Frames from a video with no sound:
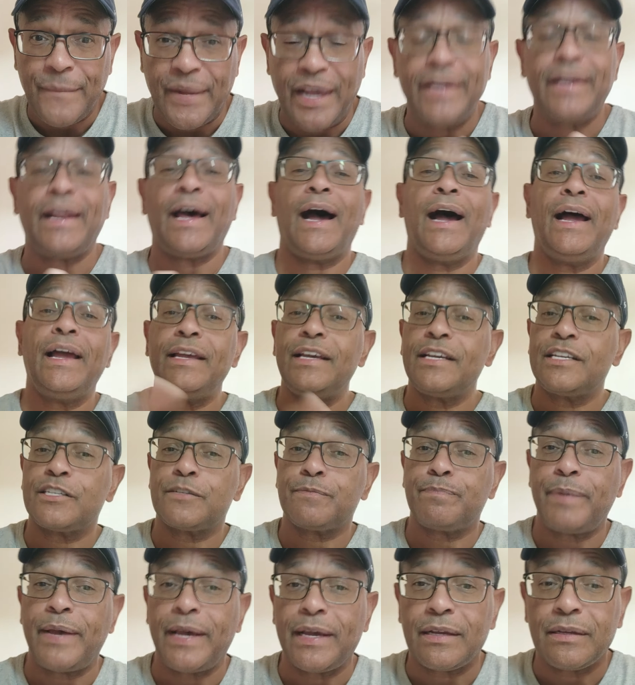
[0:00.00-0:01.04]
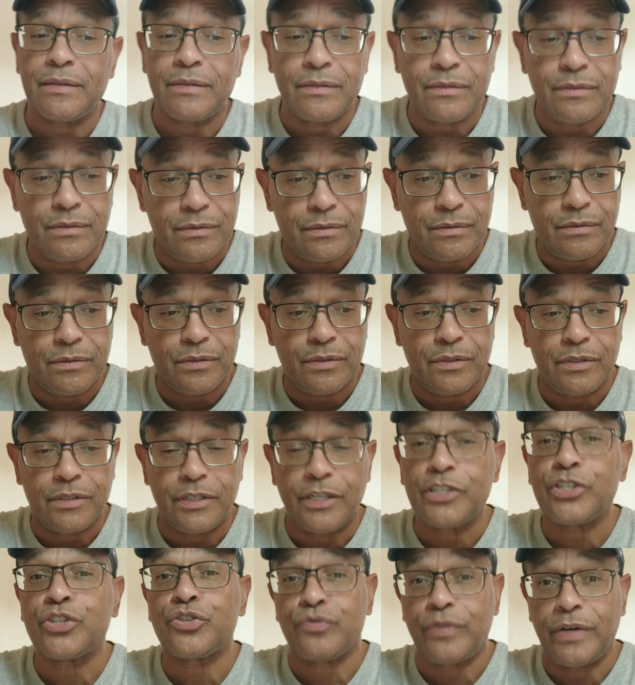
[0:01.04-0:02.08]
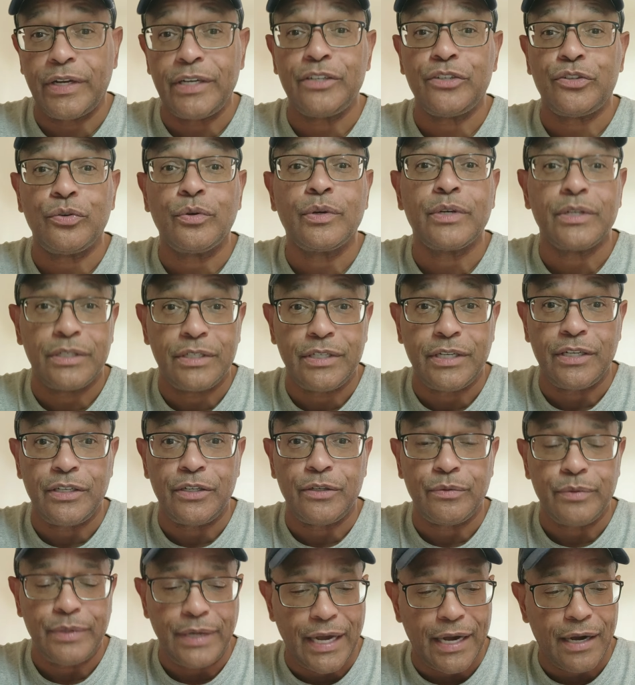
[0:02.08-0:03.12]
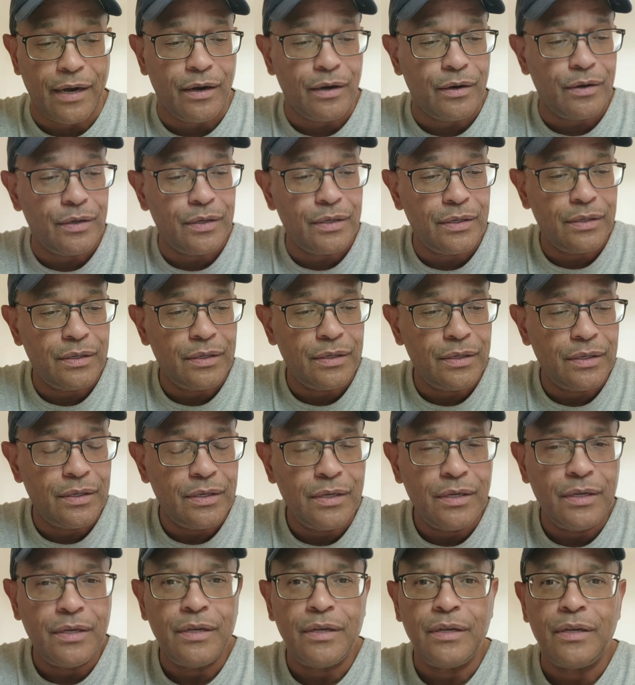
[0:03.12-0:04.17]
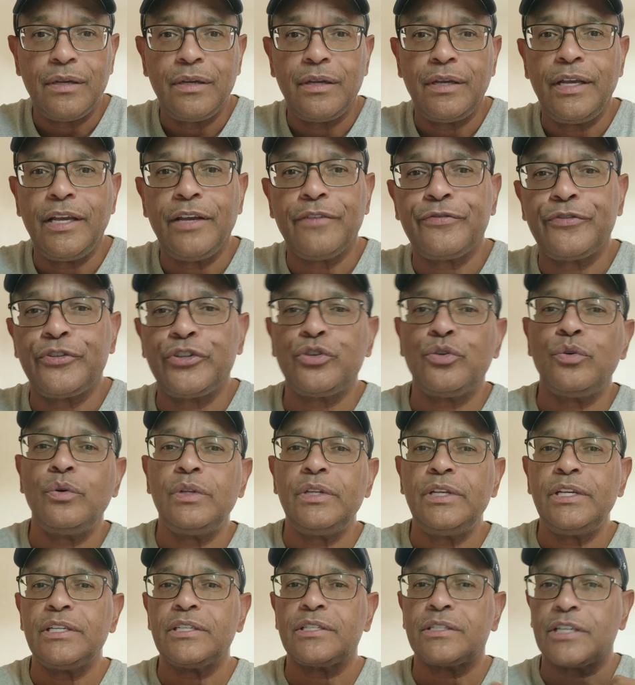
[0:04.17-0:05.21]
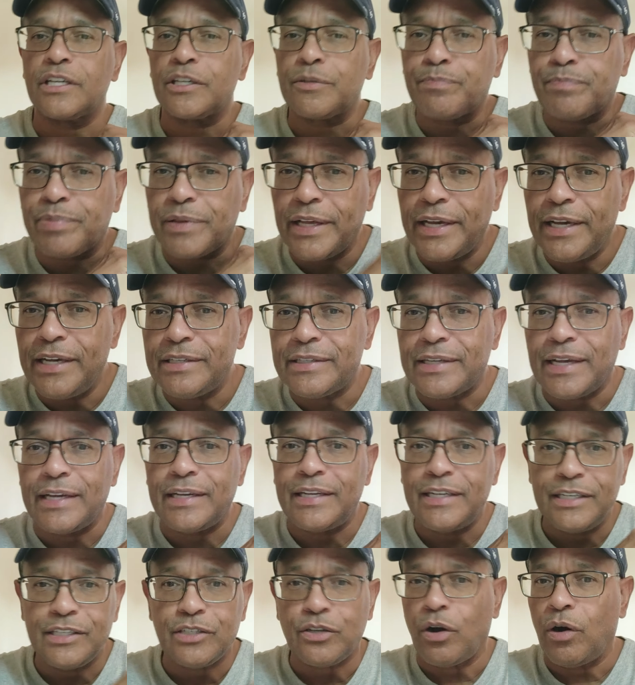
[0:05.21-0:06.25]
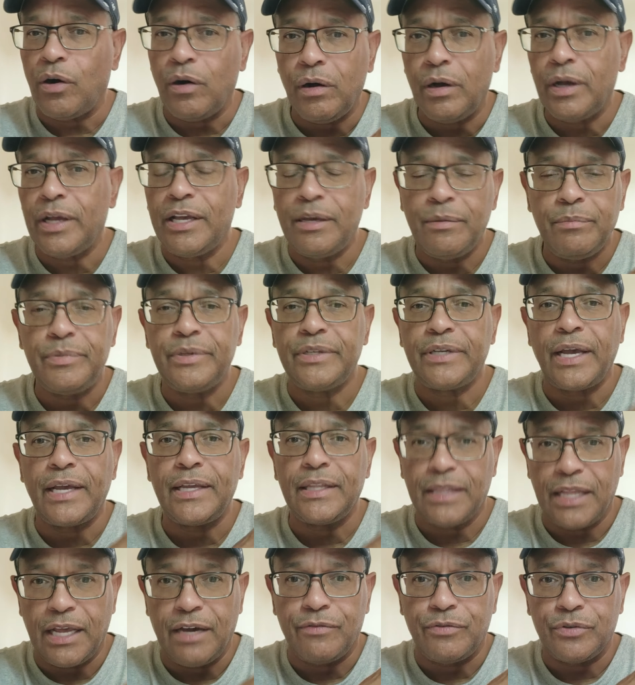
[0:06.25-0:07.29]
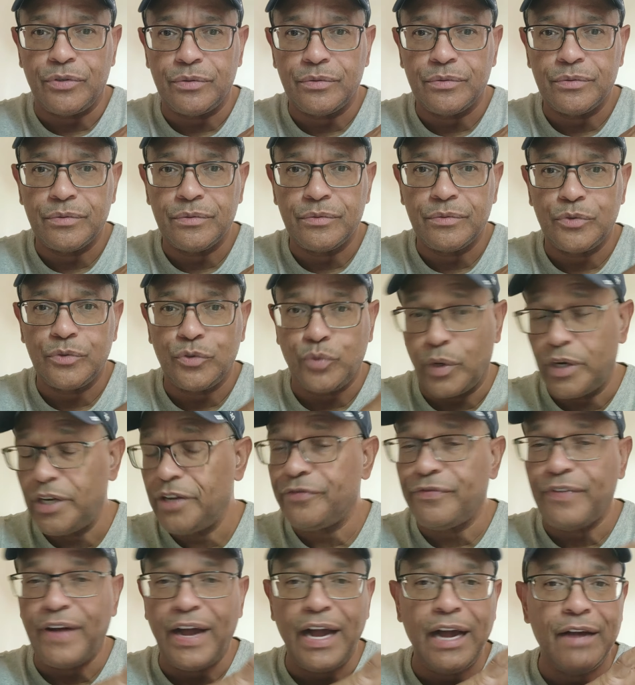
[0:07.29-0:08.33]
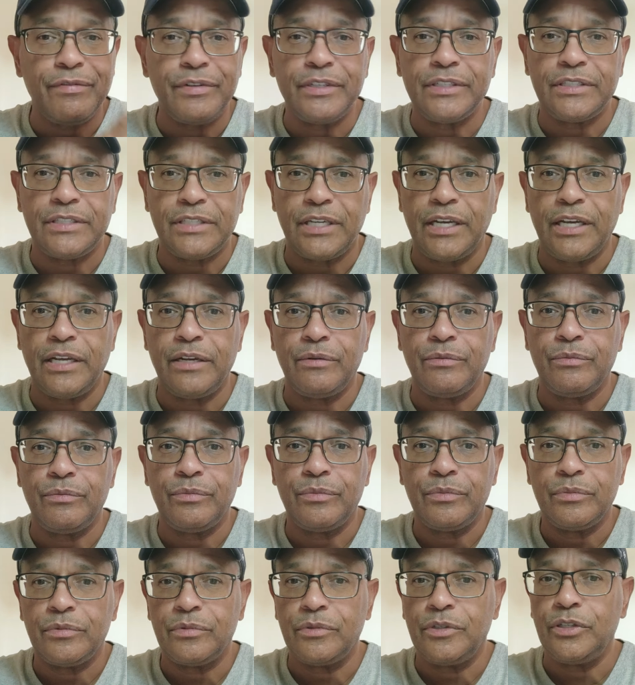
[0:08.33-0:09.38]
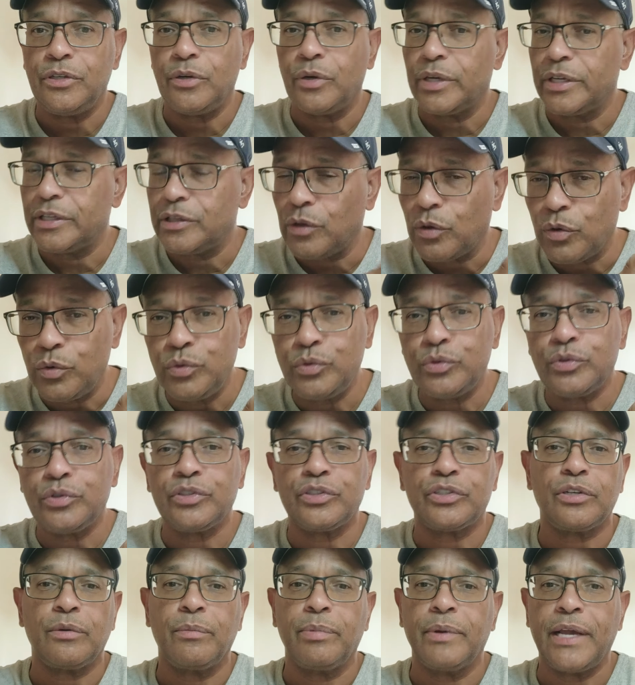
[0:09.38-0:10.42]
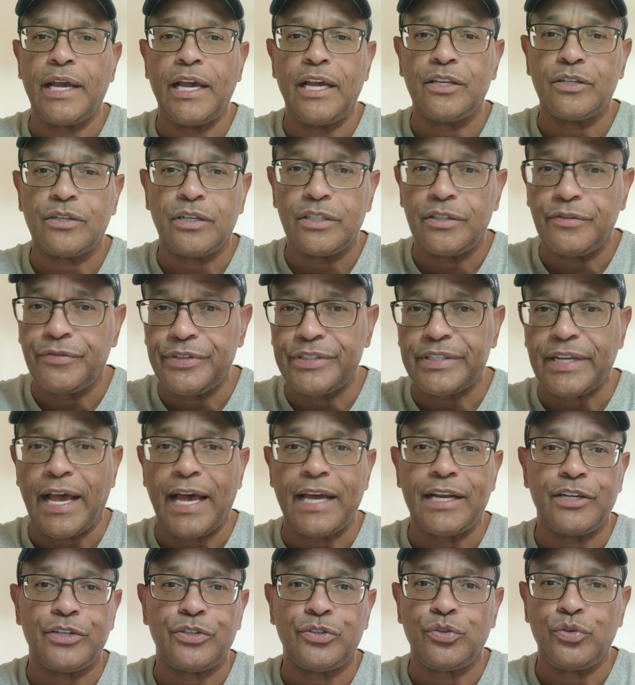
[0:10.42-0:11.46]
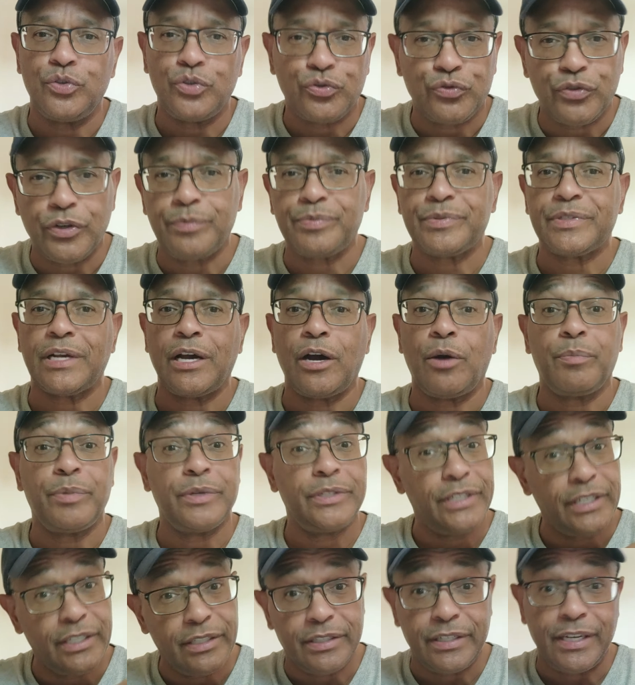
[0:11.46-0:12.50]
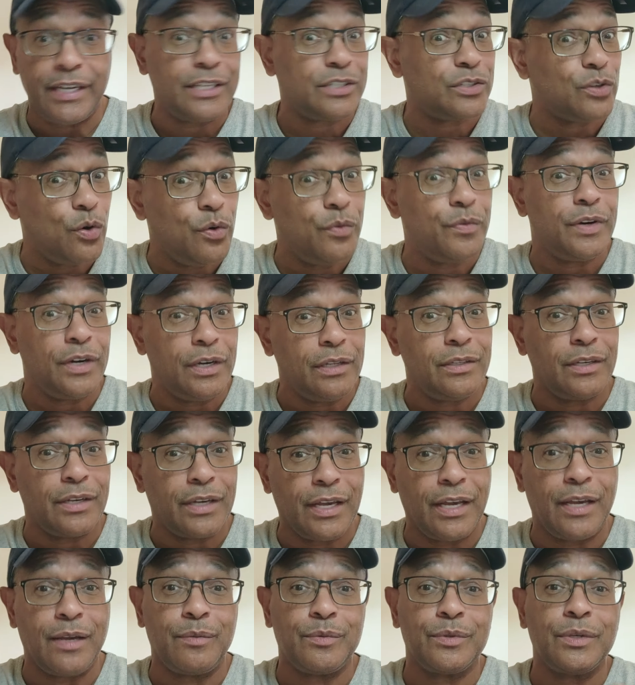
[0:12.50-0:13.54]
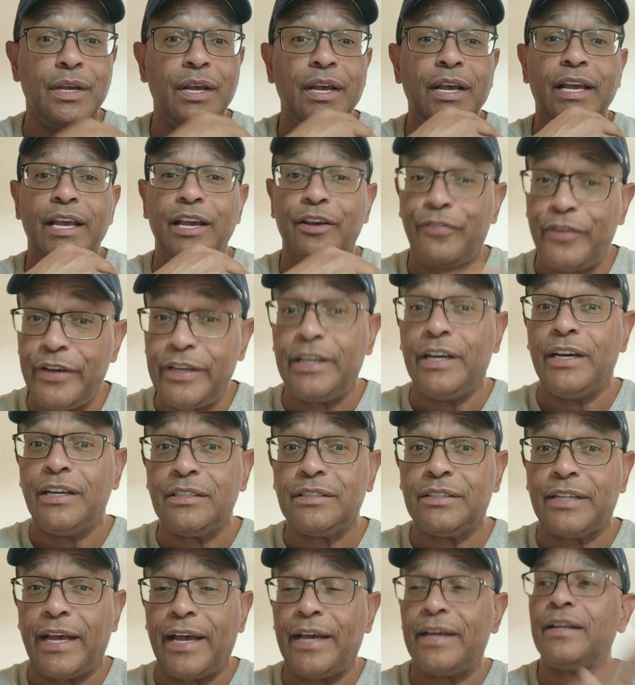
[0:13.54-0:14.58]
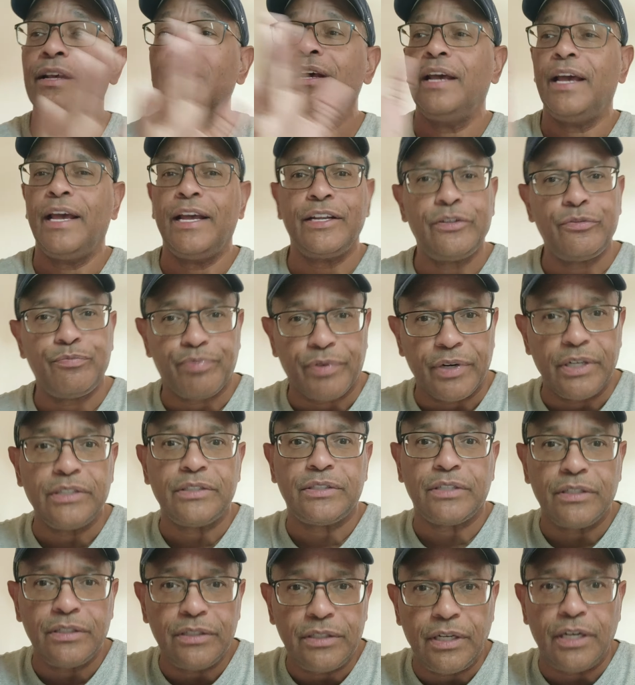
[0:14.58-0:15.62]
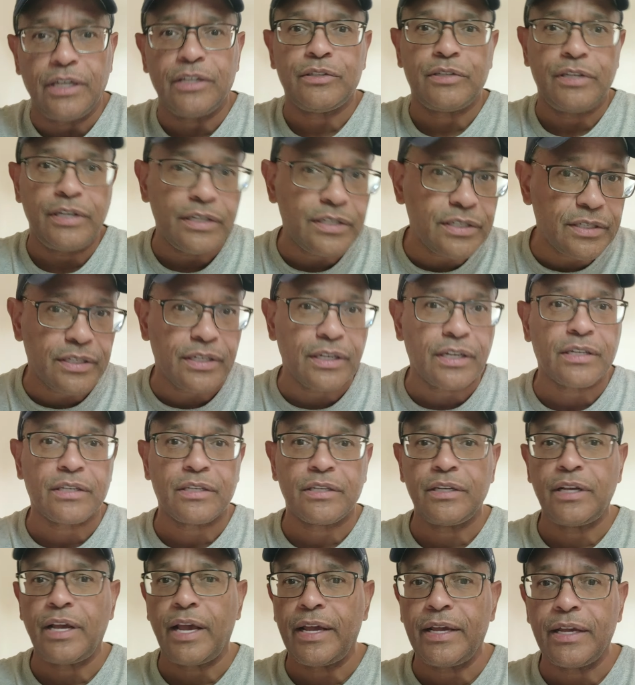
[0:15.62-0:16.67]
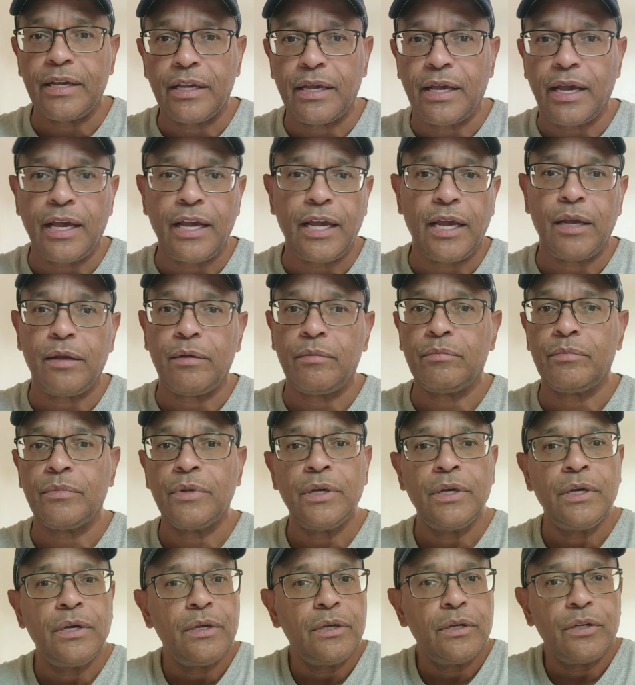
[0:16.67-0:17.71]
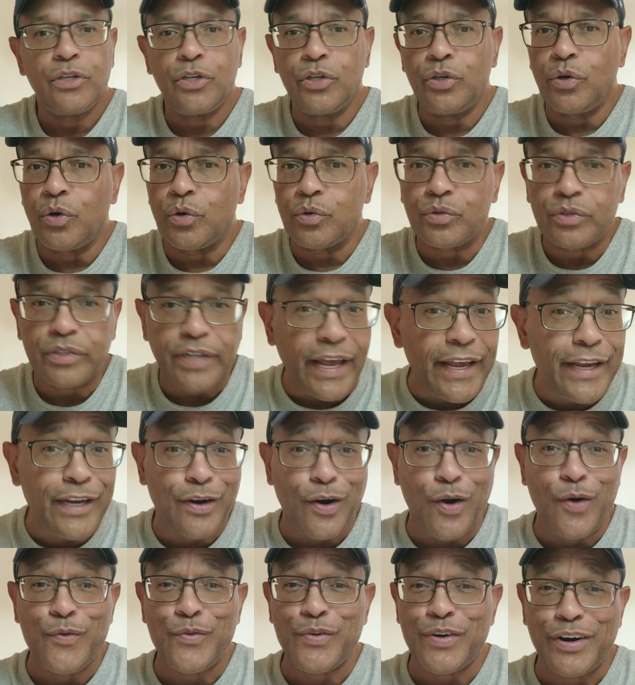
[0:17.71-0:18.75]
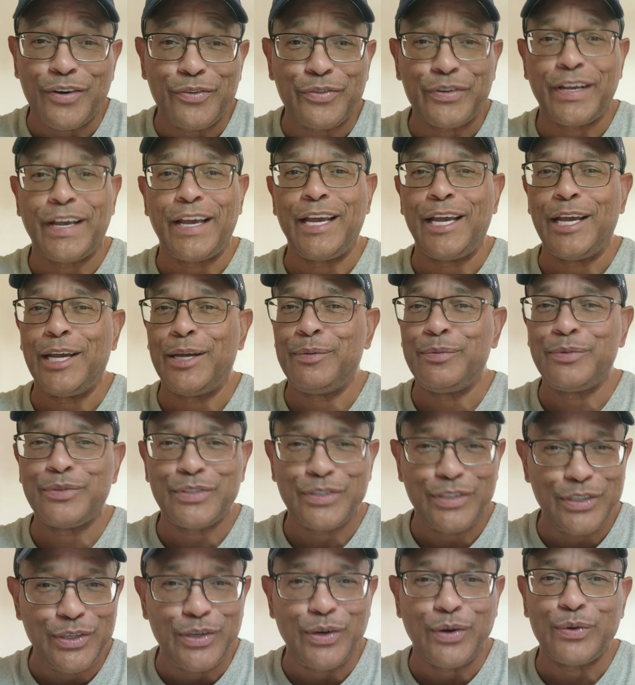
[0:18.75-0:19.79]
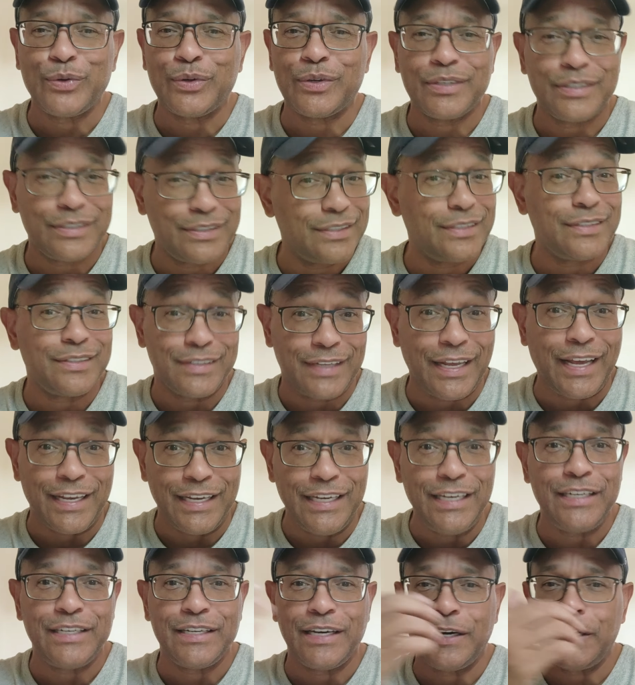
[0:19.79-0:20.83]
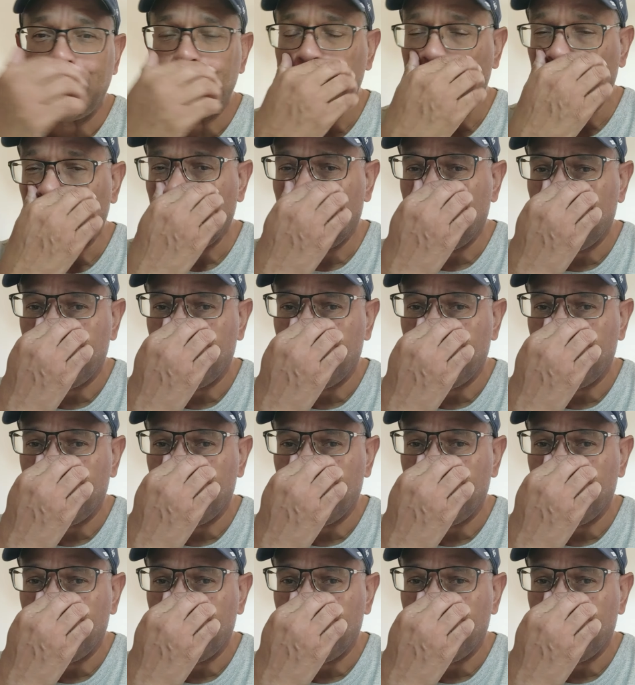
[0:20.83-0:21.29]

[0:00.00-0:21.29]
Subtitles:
And I expect this trend to continue. Now, if Julius just plays at his All-NBA level, 25-10, you know, loses some game because of his attitude, trips out, but then takes over other games. If he does that and Brunson does his 68-game, you know, takeover of games, you know, that he does,